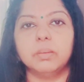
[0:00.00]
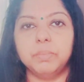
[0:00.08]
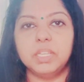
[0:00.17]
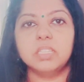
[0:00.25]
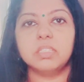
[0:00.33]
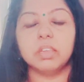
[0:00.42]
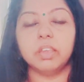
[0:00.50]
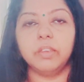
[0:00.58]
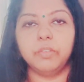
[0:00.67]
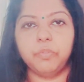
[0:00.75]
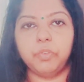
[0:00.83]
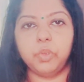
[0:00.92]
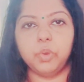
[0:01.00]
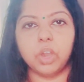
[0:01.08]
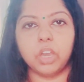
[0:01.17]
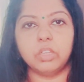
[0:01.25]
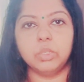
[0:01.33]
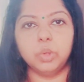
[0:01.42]
Means if you
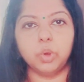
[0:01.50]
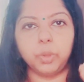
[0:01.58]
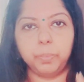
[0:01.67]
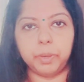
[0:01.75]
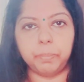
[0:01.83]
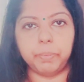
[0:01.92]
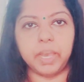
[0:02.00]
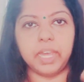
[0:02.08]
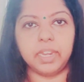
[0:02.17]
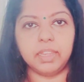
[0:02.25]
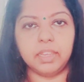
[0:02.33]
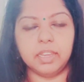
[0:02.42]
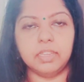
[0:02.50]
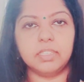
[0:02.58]
are not preparing